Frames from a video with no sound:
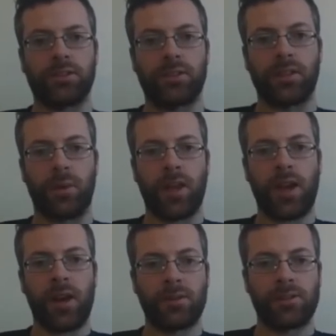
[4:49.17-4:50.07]
So the way
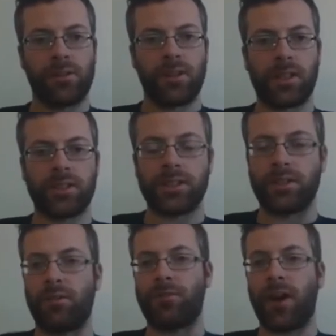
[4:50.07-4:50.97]
that I would do this is,
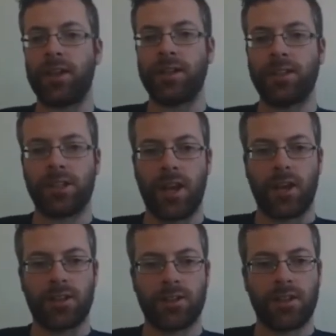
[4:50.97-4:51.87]
if I'm finding
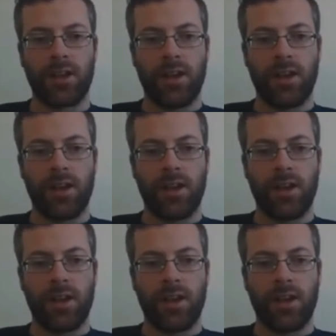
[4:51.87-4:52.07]
change,